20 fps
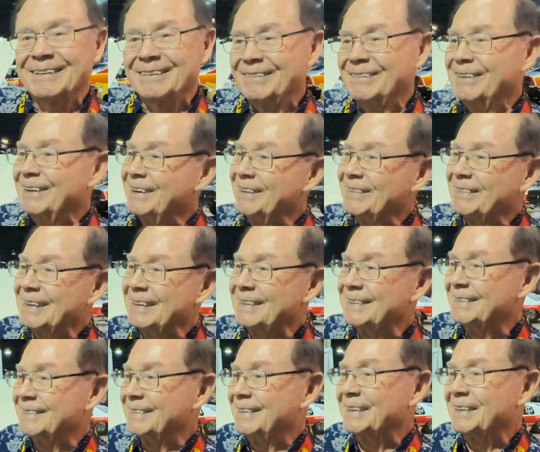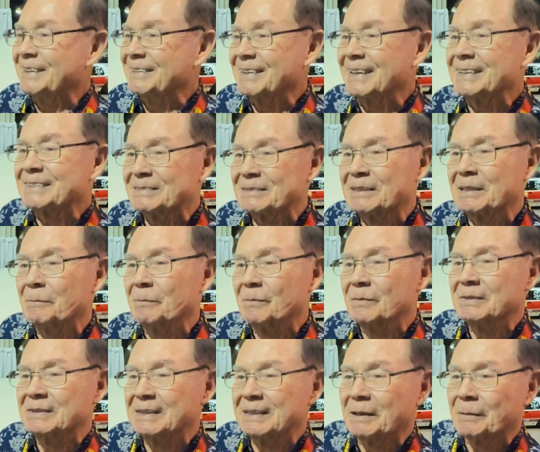Well, they didn't like seeing
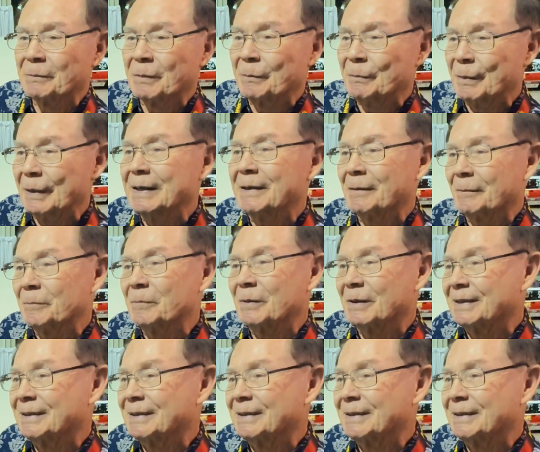me beat them, but